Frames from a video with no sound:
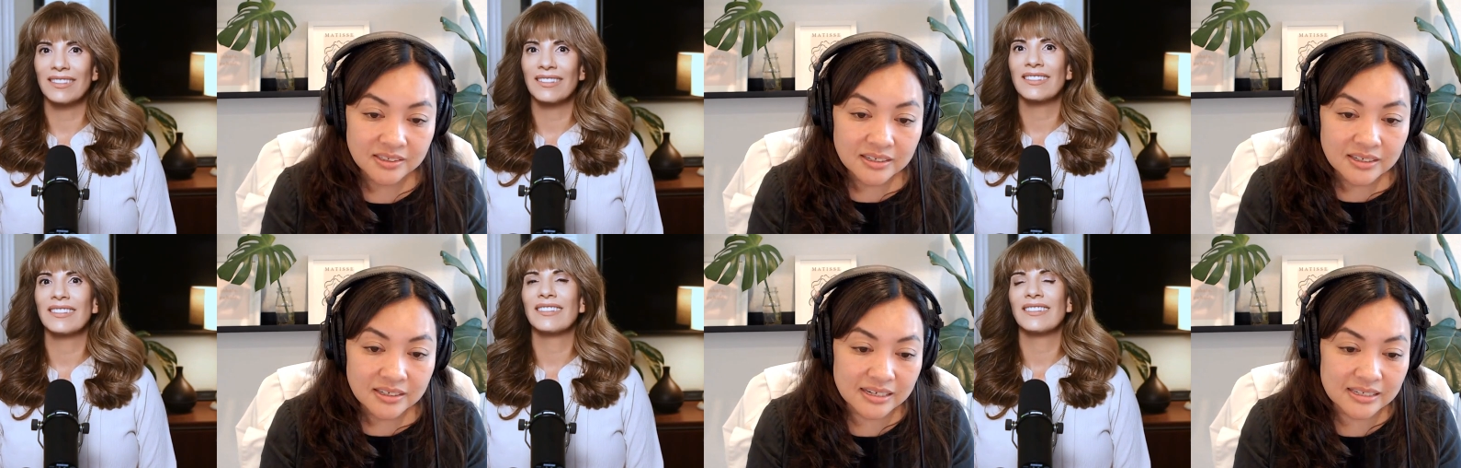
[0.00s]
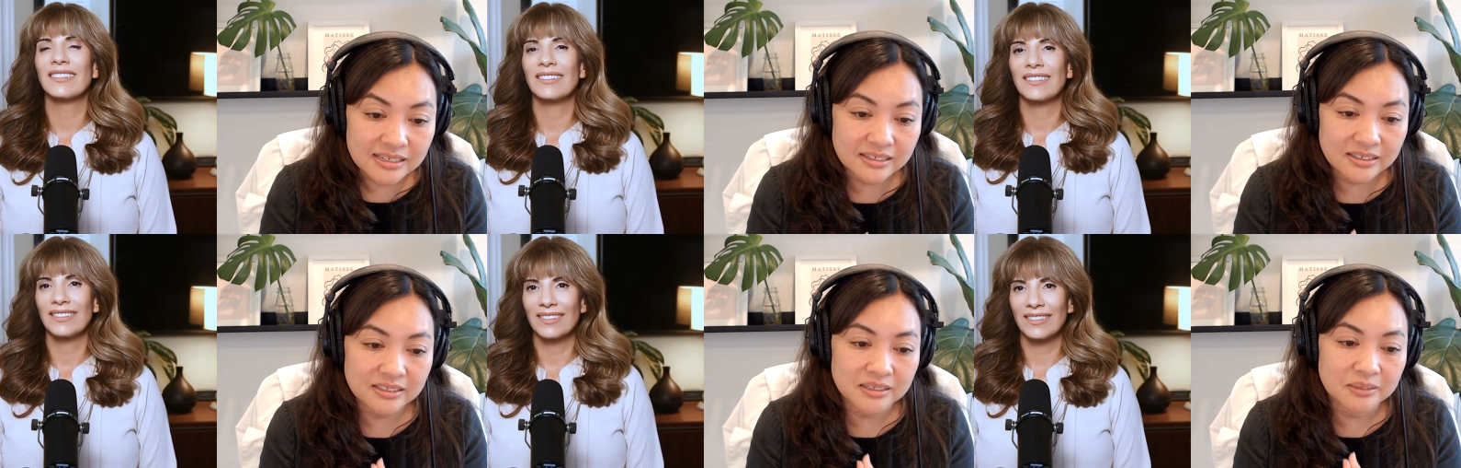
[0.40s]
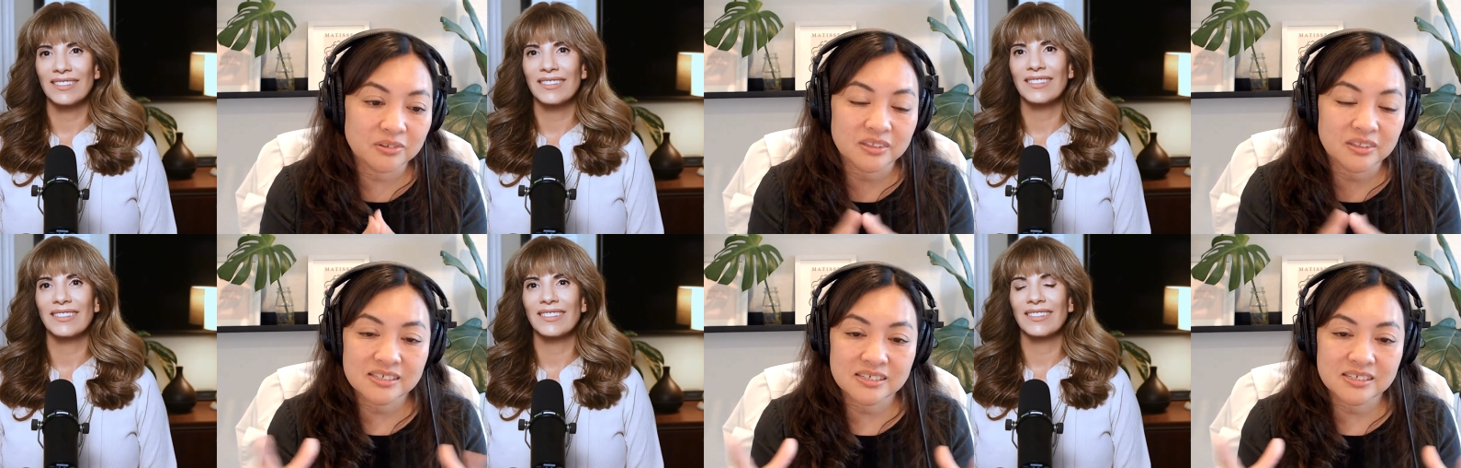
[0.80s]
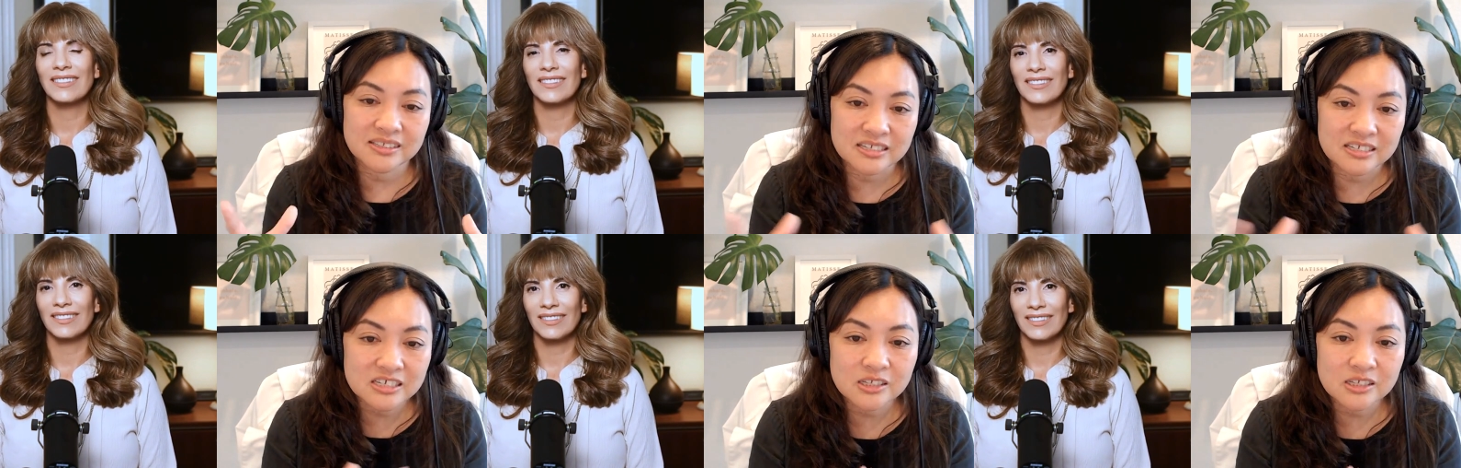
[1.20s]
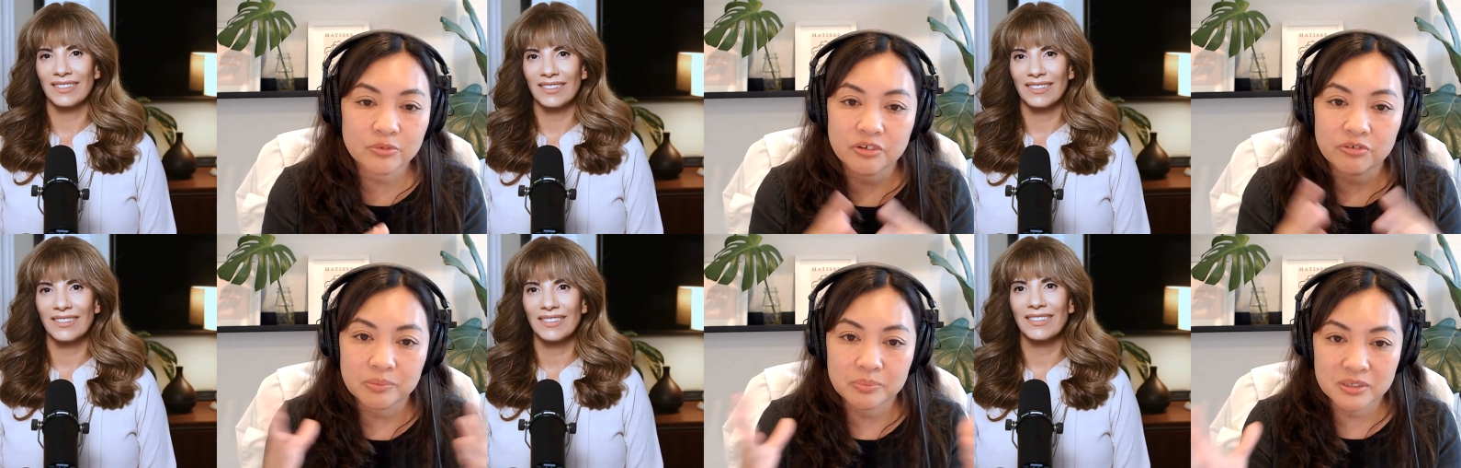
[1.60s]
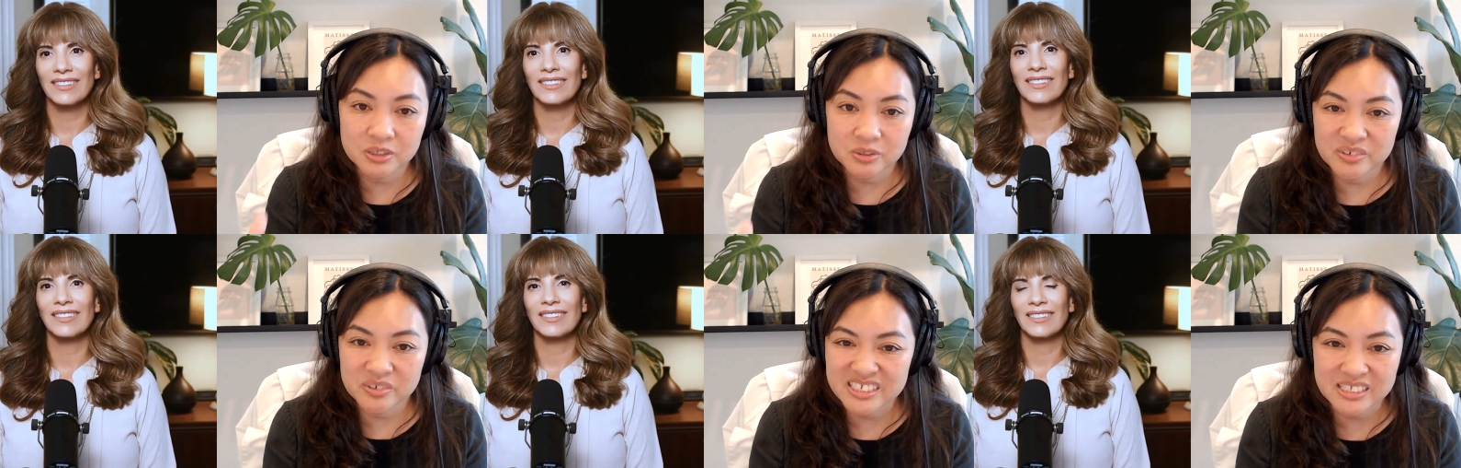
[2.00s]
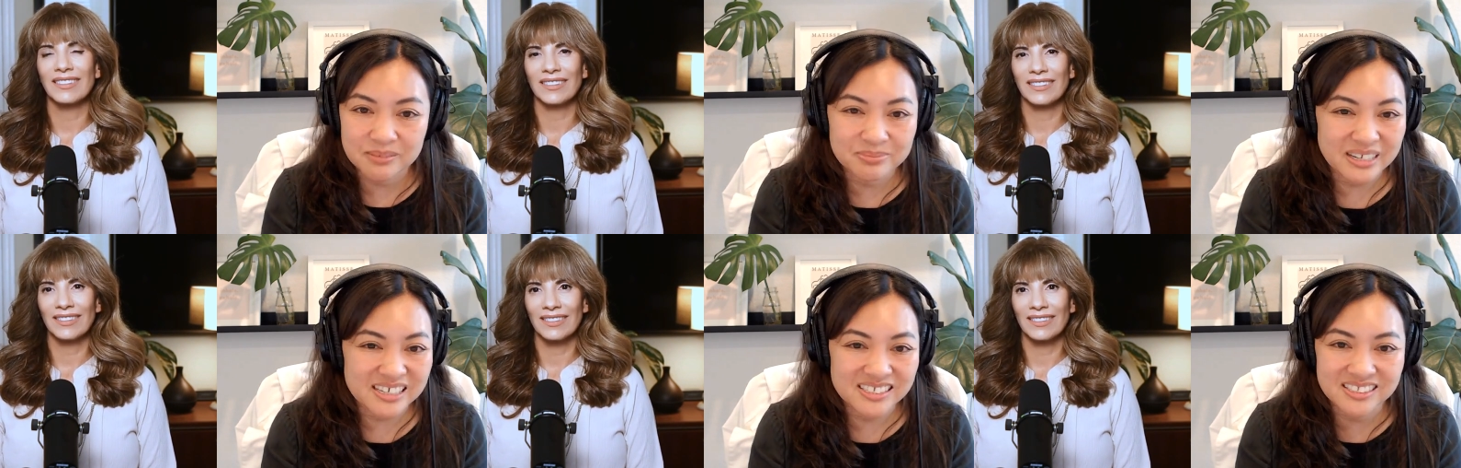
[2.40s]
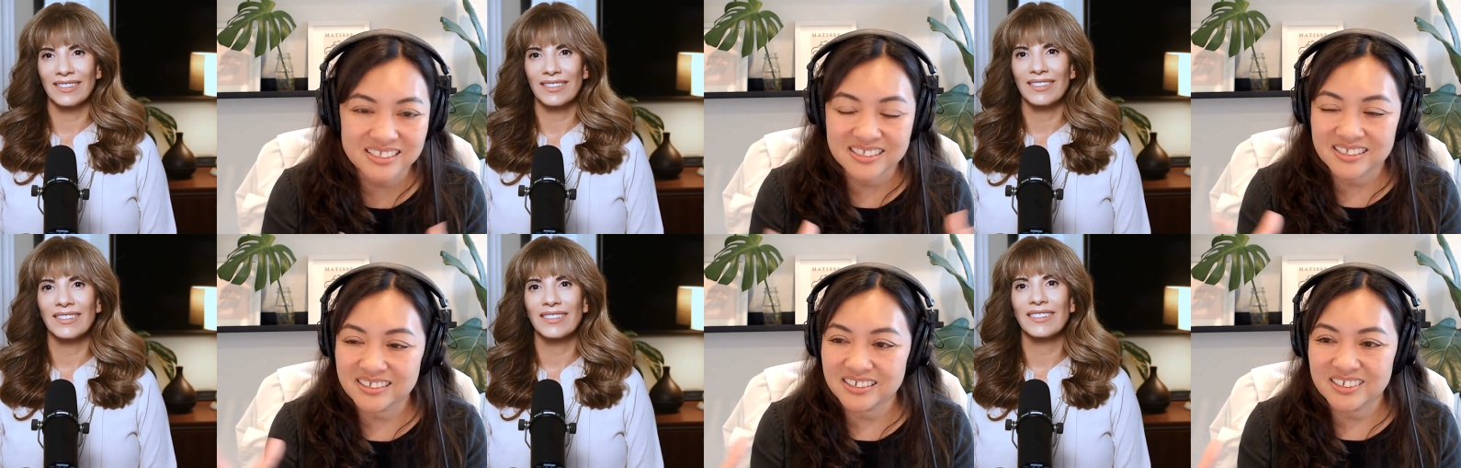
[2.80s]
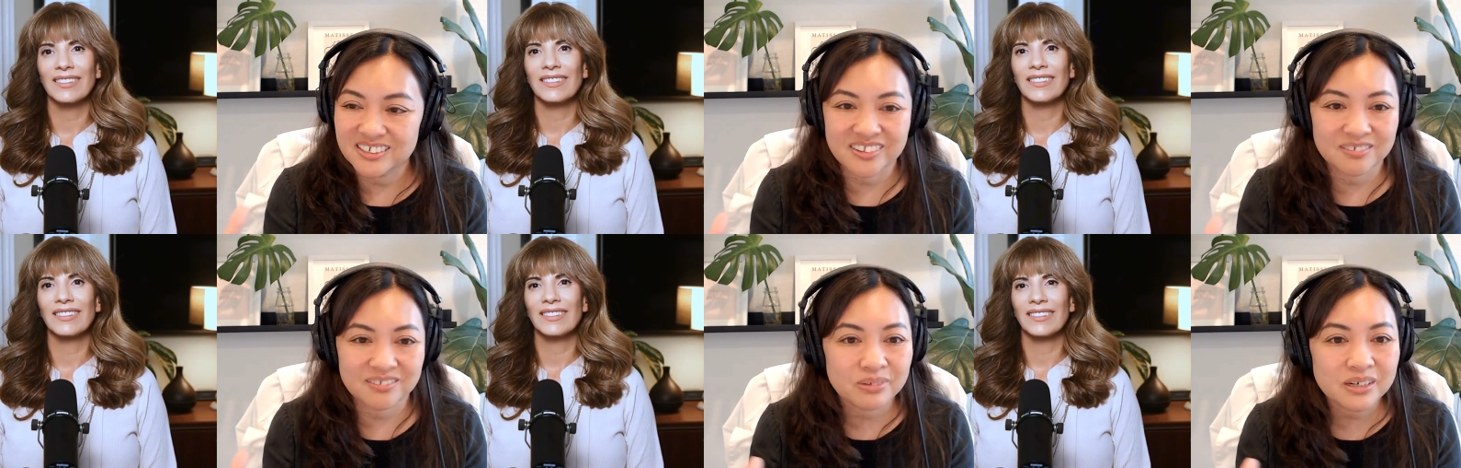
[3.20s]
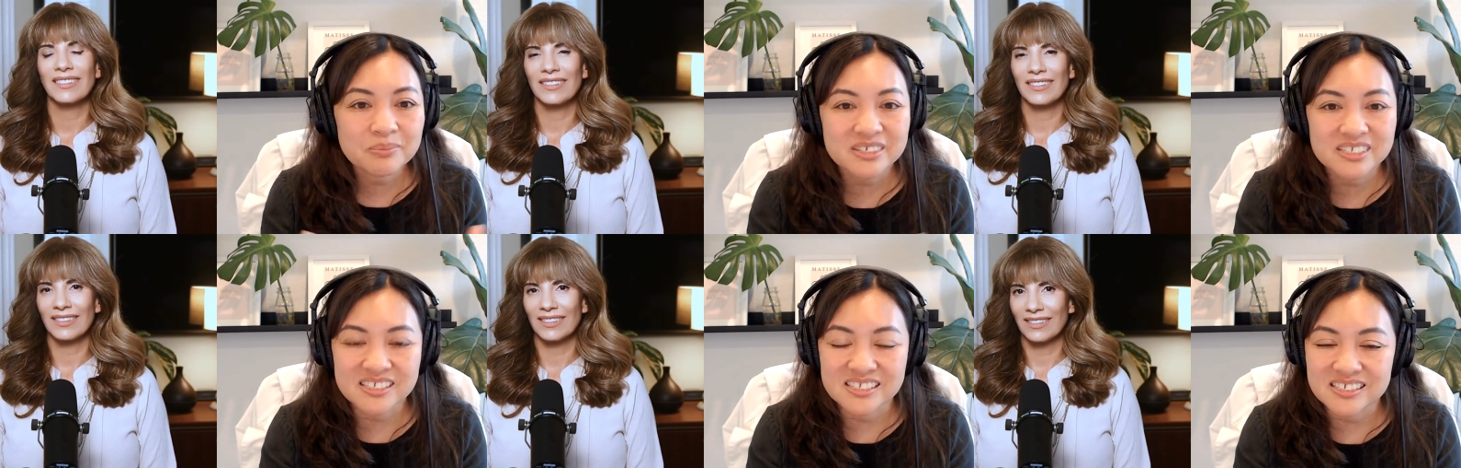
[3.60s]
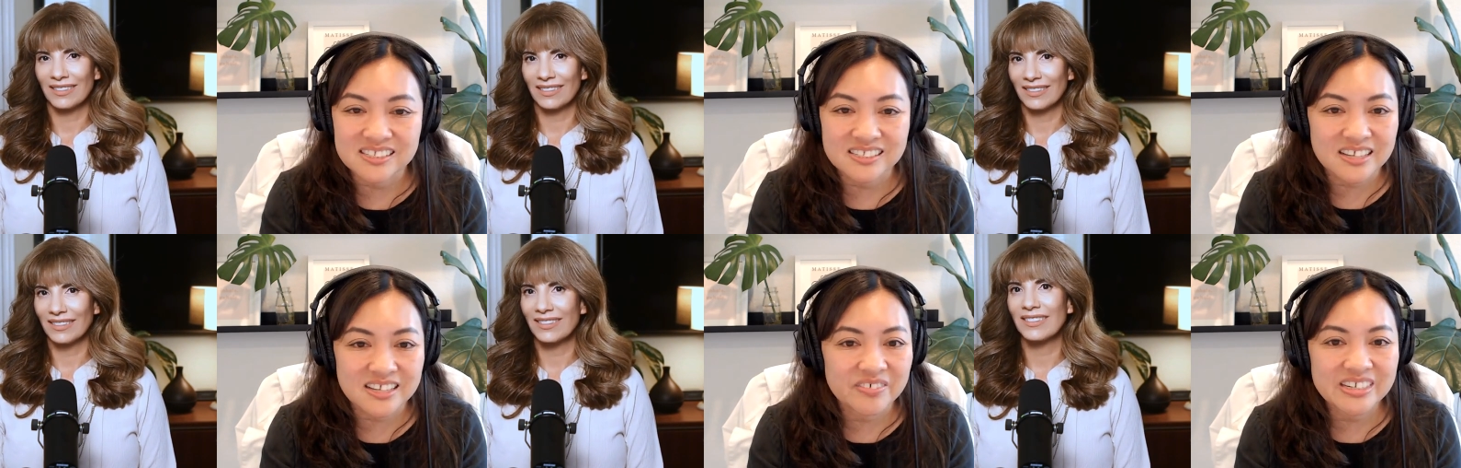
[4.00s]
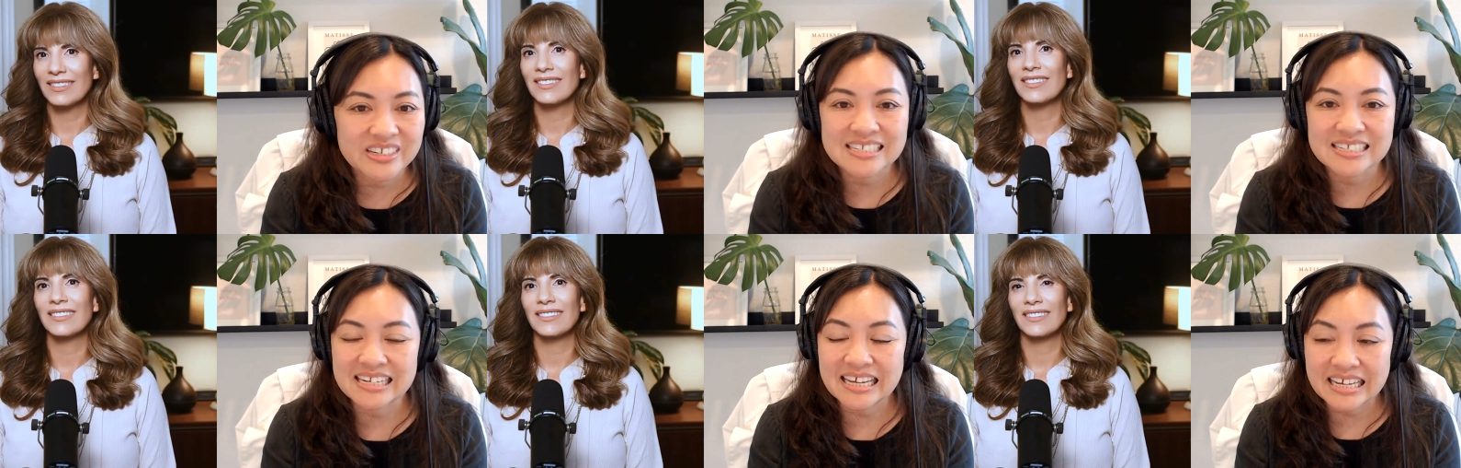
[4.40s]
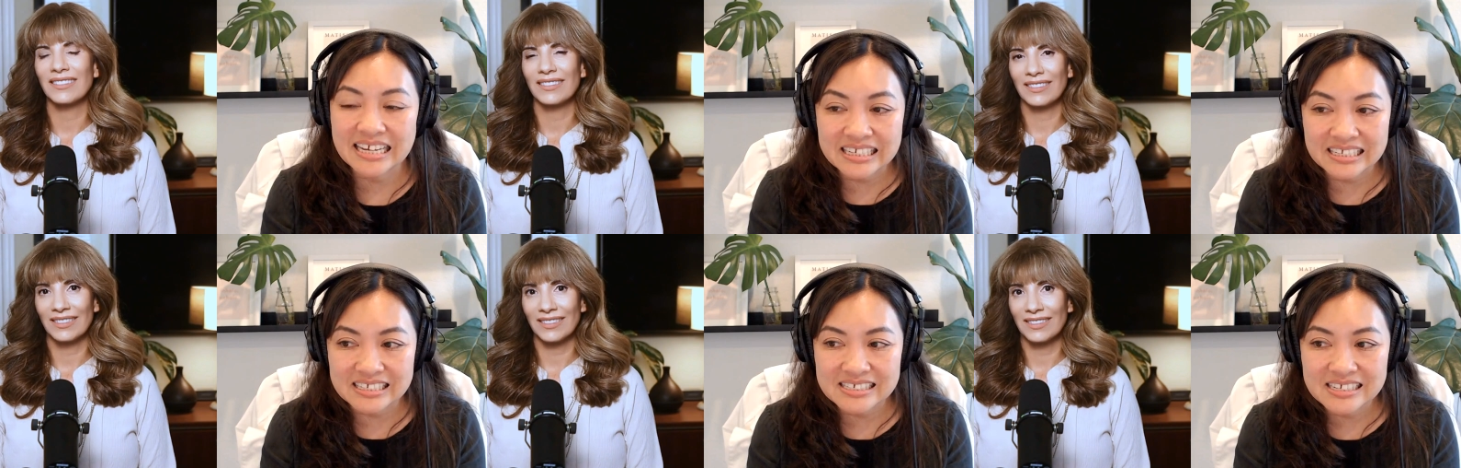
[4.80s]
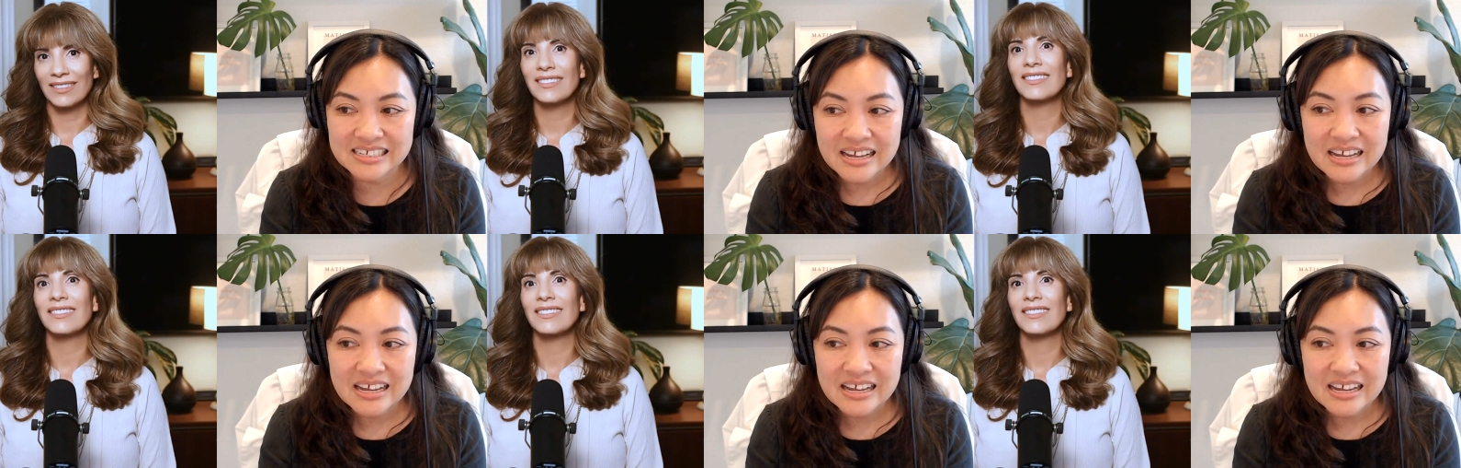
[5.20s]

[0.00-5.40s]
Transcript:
Speaker 1: I tell them, listen, this is the way we've been doing sleep testing, you know, it's pretty mm. much since the 70s and 80s,